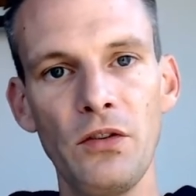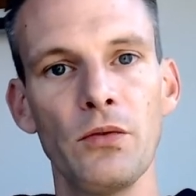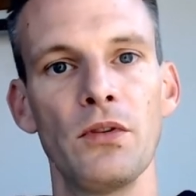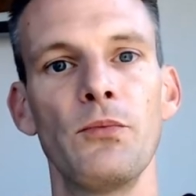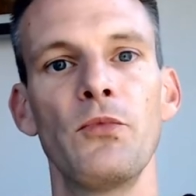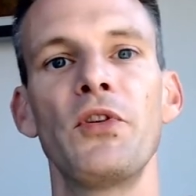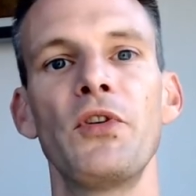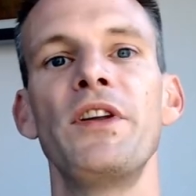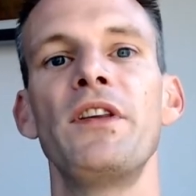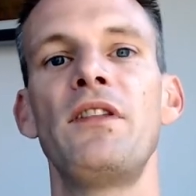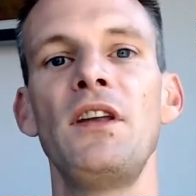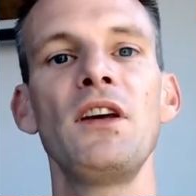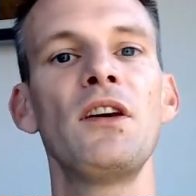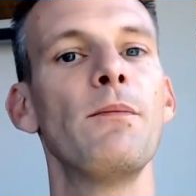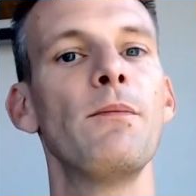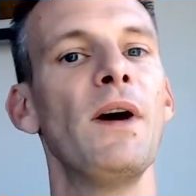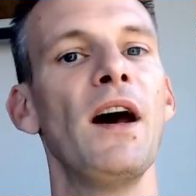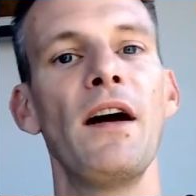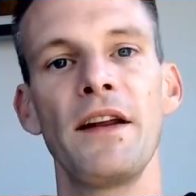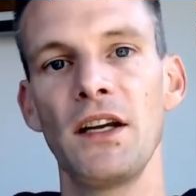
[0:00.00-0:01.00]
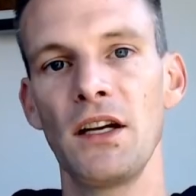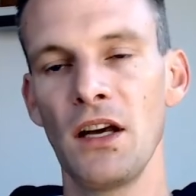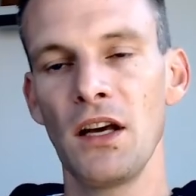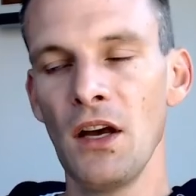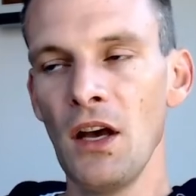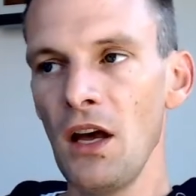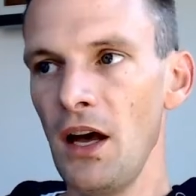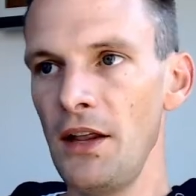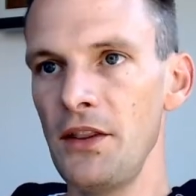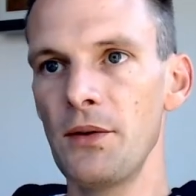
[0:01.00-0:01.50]
And the more you think about it
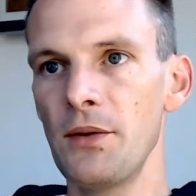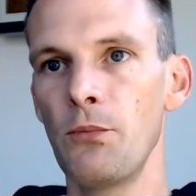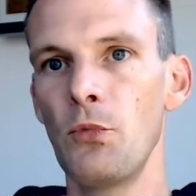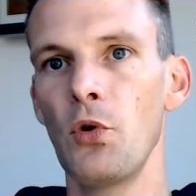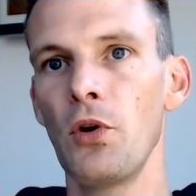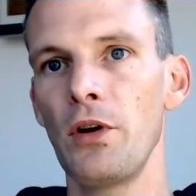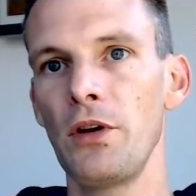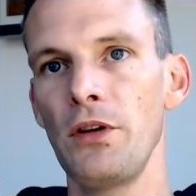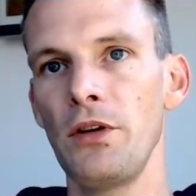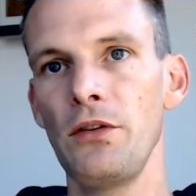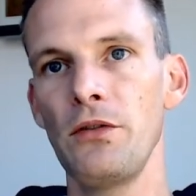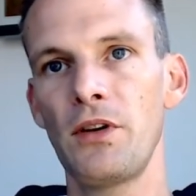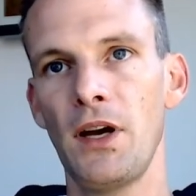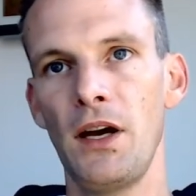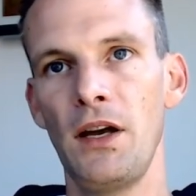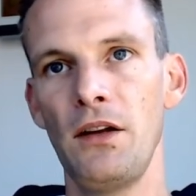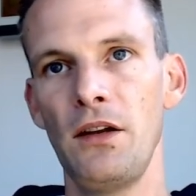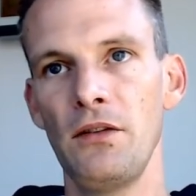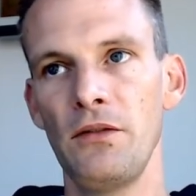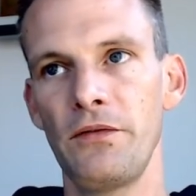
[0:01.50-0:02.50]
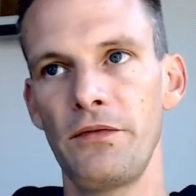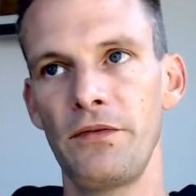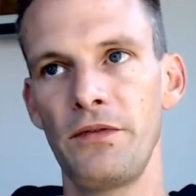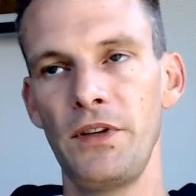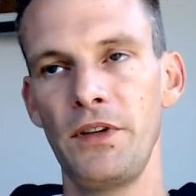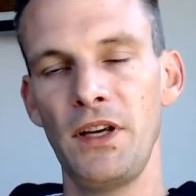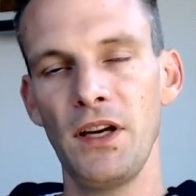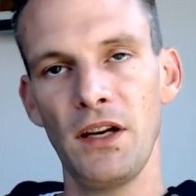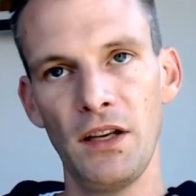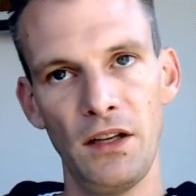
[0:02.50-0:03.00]
and the more you kind of
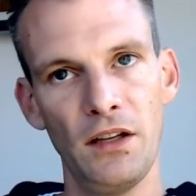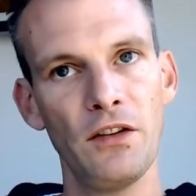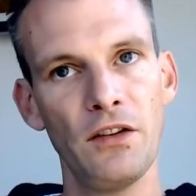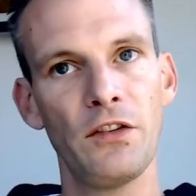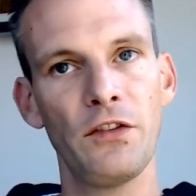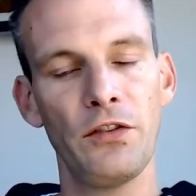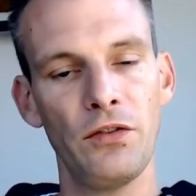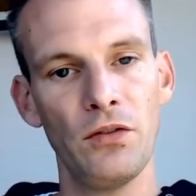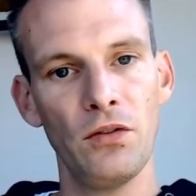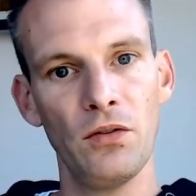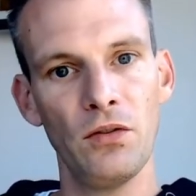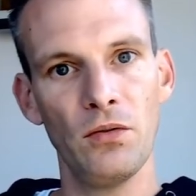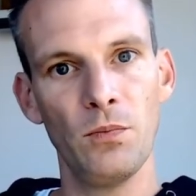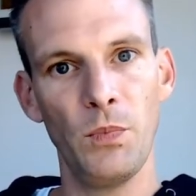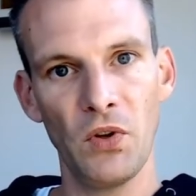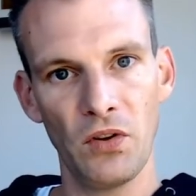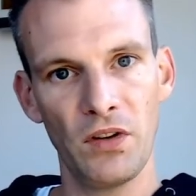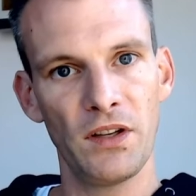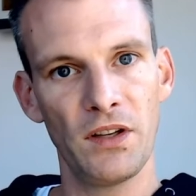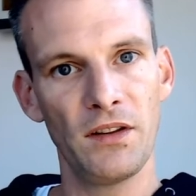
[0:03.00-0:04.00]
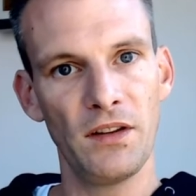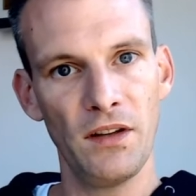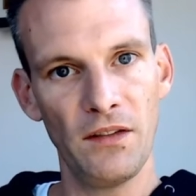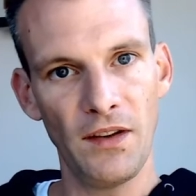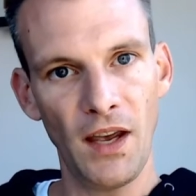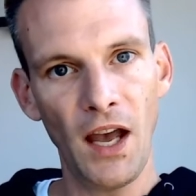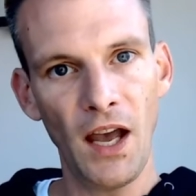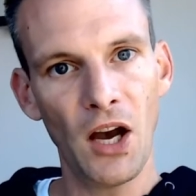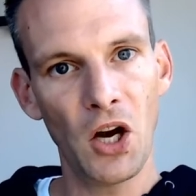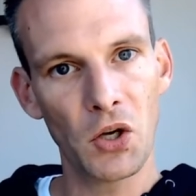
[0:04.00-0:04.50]
get into building these
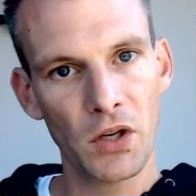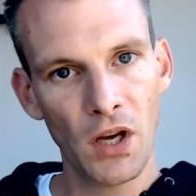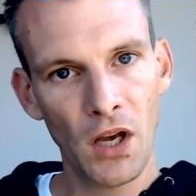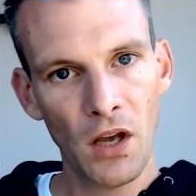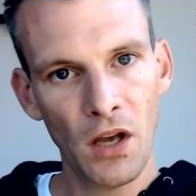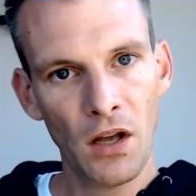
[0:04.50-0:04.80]
out,